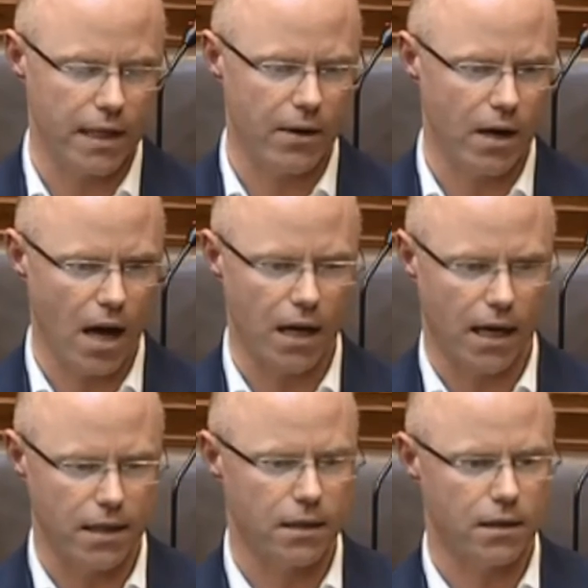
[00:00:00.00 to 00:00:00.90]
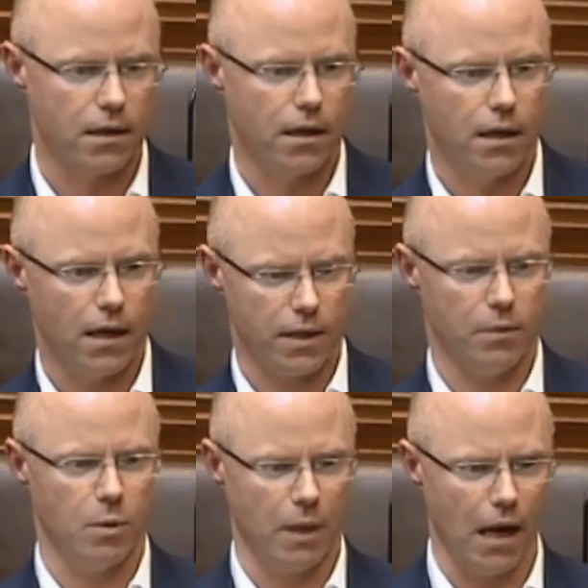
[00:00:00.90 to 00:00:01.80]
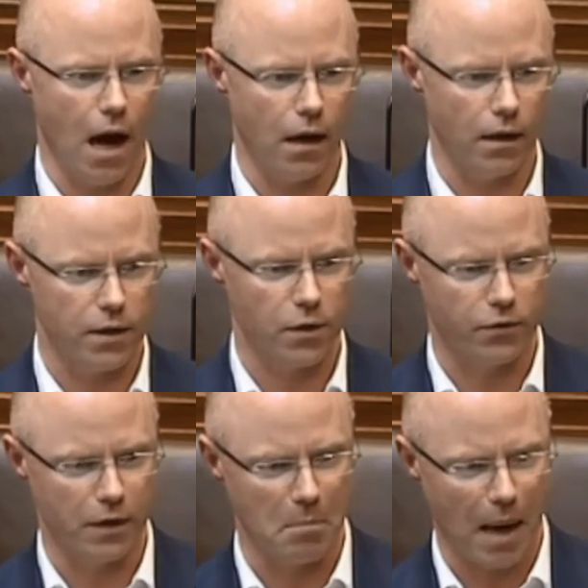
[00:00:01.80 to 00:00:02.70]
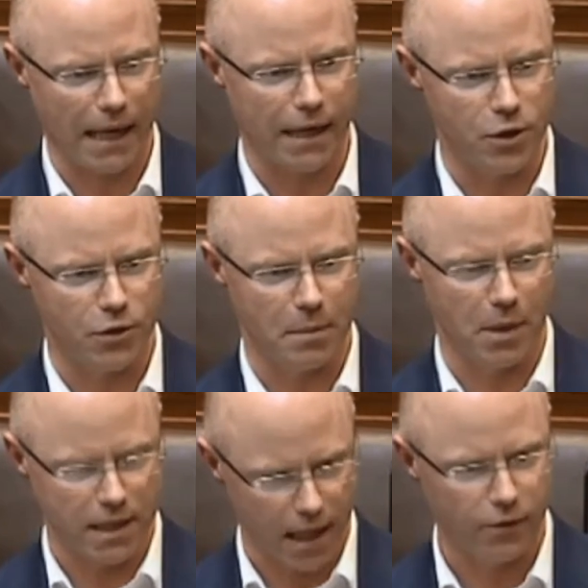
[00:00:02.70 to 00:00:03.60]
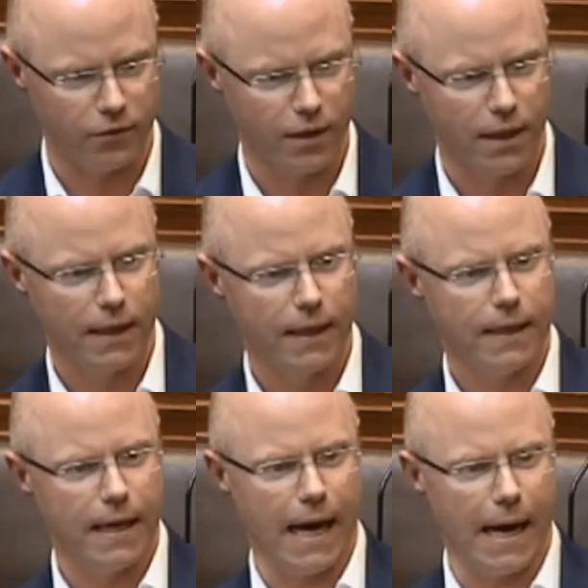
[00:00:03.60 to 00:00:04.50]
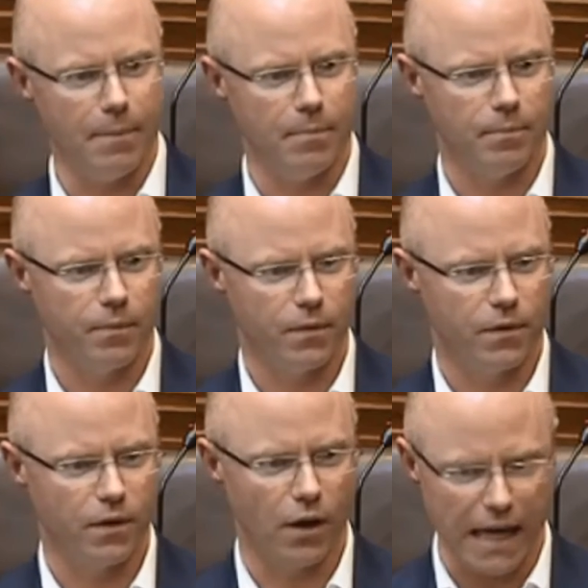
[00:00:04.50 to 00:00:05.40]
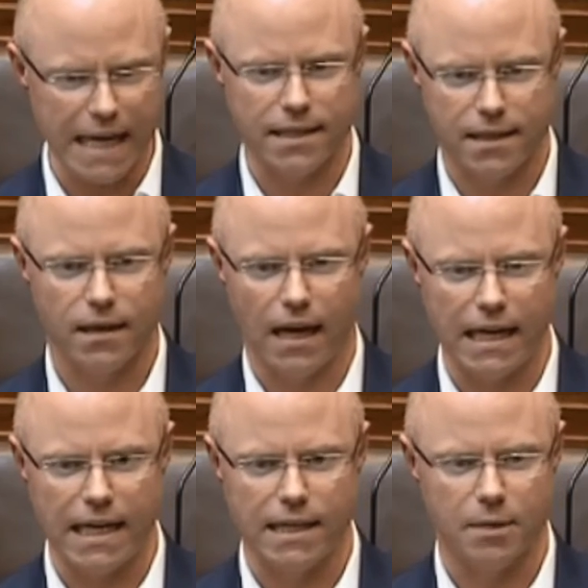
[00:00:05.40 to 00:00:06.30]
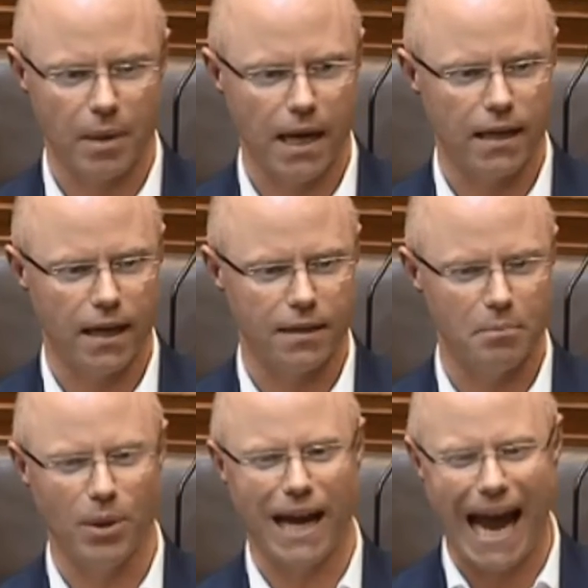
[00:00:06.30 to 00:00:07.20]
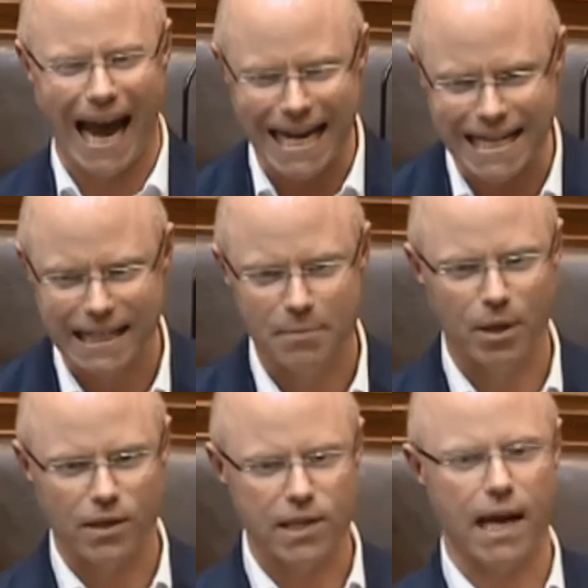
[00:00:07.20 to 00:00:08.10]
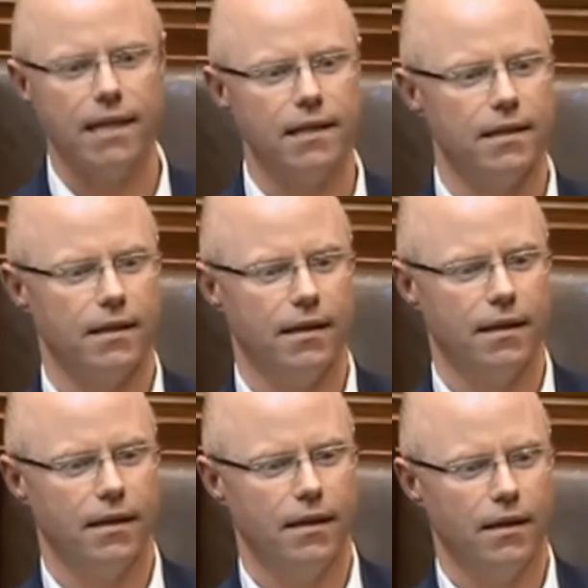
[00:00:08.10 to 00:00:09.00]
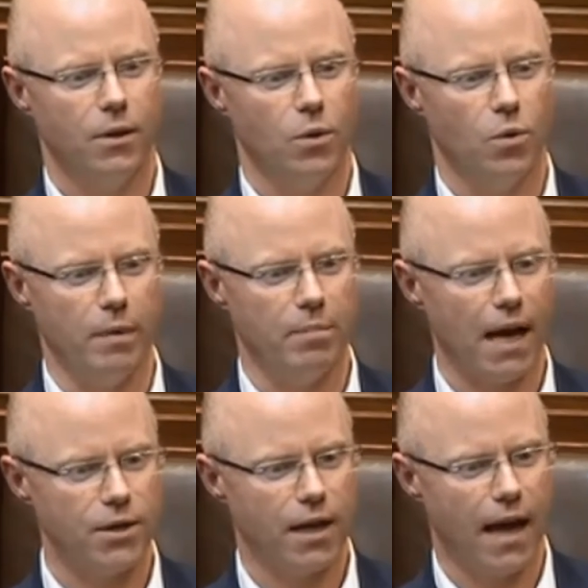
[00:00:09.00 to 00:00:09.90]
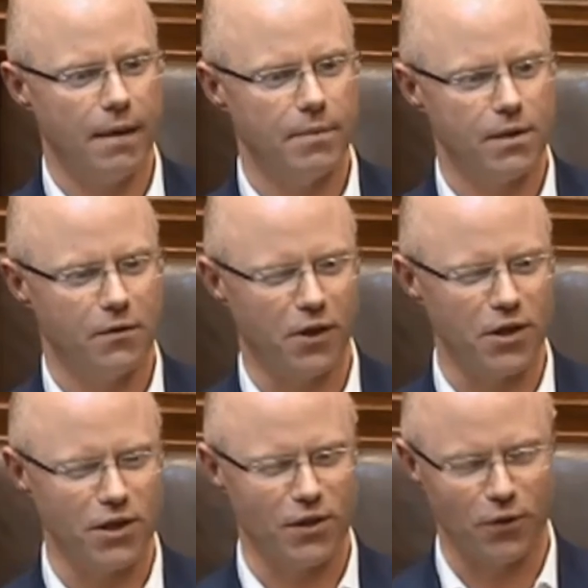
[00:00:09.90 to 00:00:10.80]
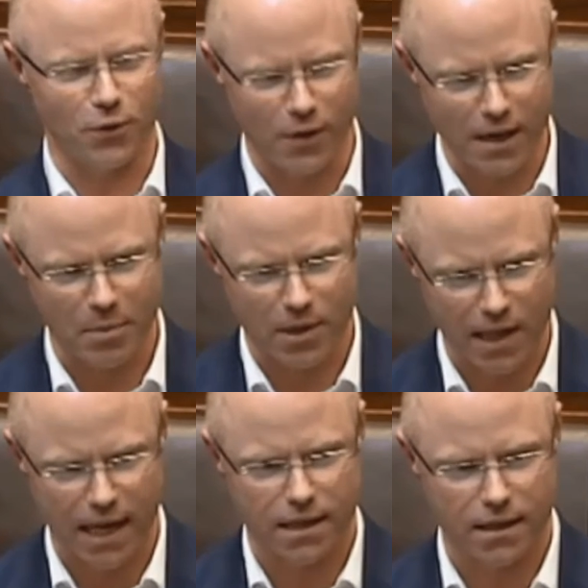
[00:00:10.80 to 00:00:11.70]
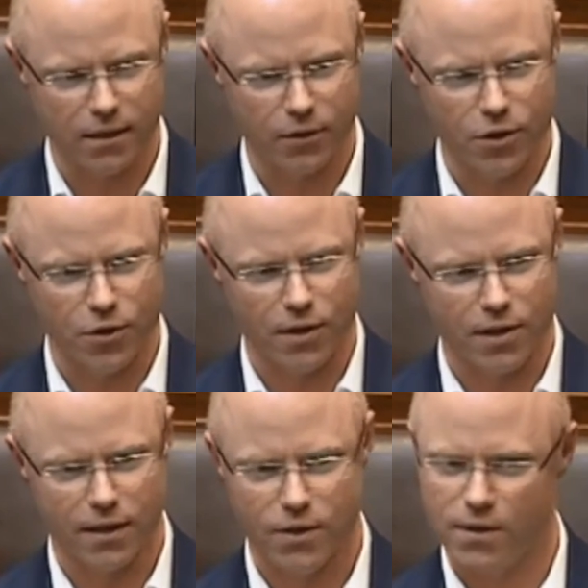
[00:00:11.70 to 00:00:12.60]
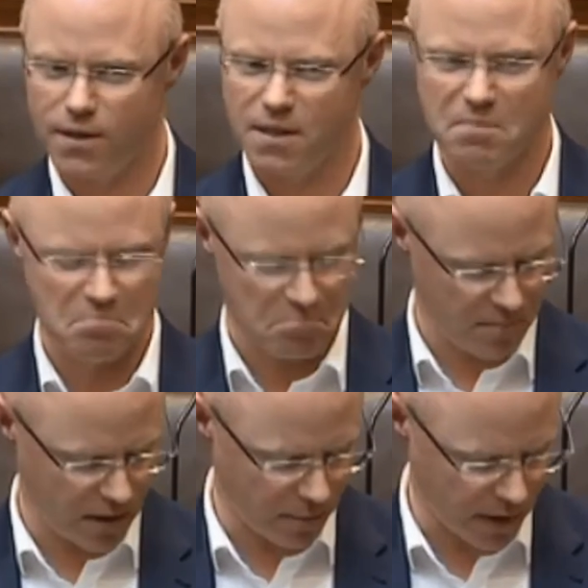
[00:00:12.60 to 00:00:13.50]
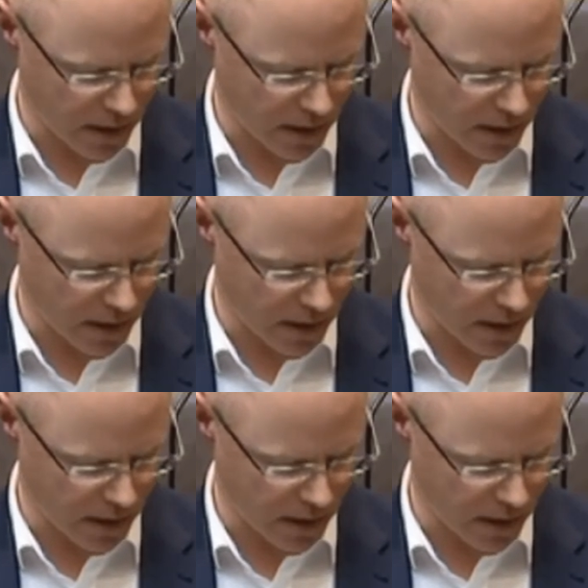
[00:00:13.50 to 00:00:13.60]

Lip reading: in a lot of cases, as someone with a long-suffering back injury myself, there is a need to pay that. But 80% whiplash claims versus 3% in other jurisdictions, something's